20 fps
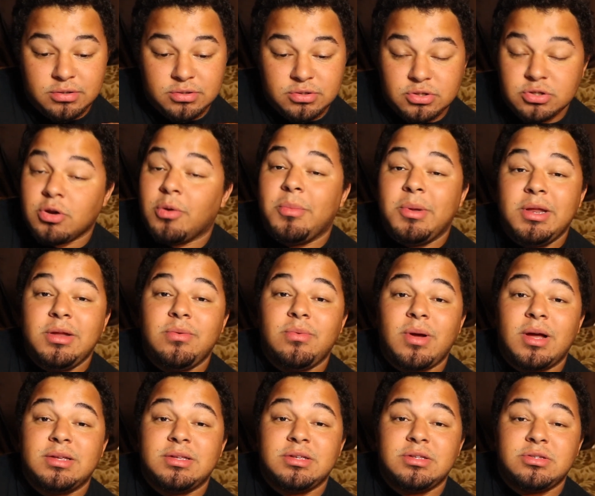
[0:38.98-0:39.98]
so many
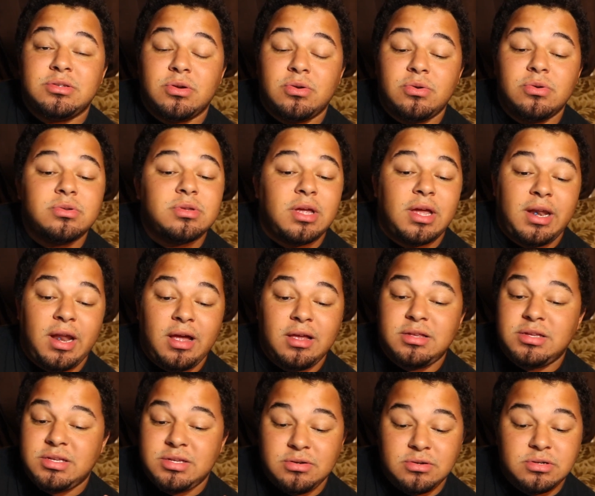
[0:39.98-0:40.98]
Rising Souls, and I
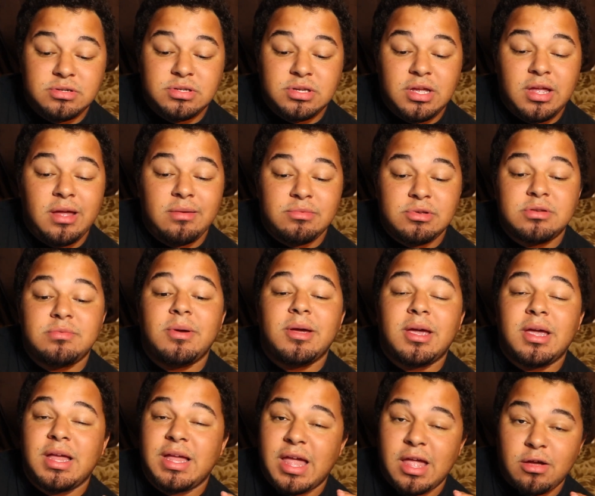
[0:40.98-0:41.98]
seriously am just
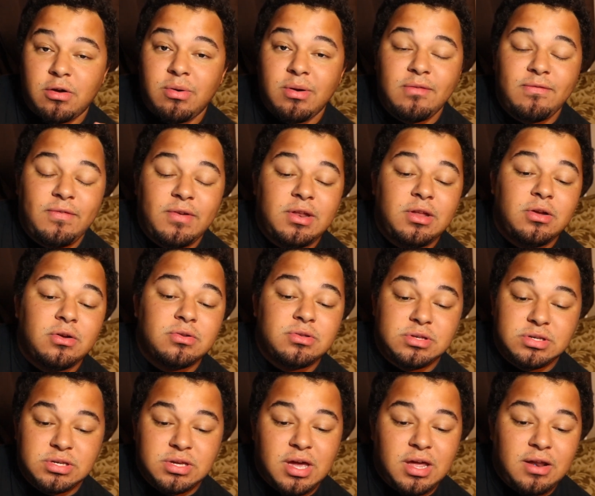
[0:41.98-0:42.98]
making a quick video
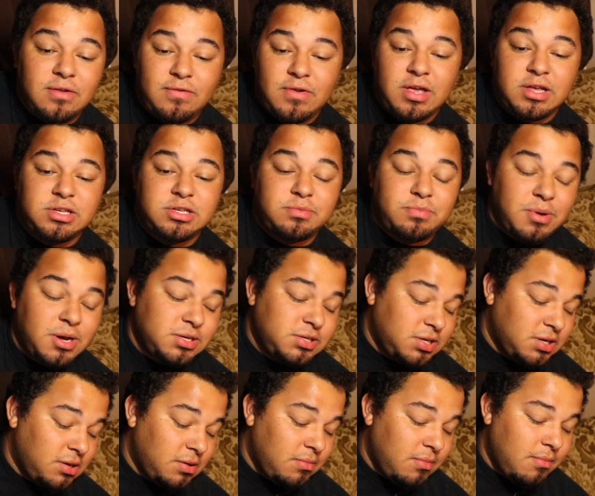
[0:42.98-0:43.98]
just kind of
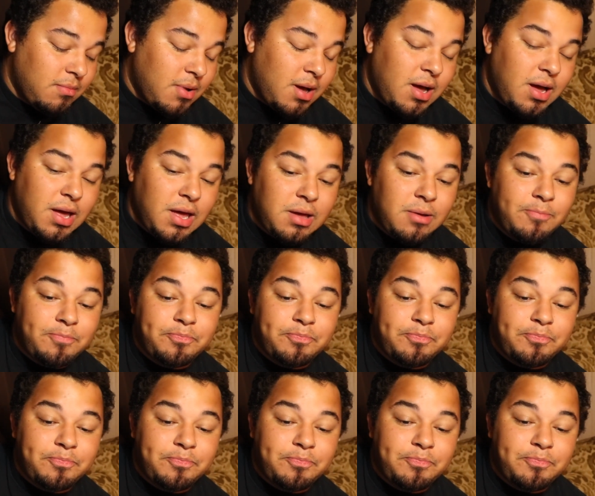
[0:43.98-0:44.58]
expressing my...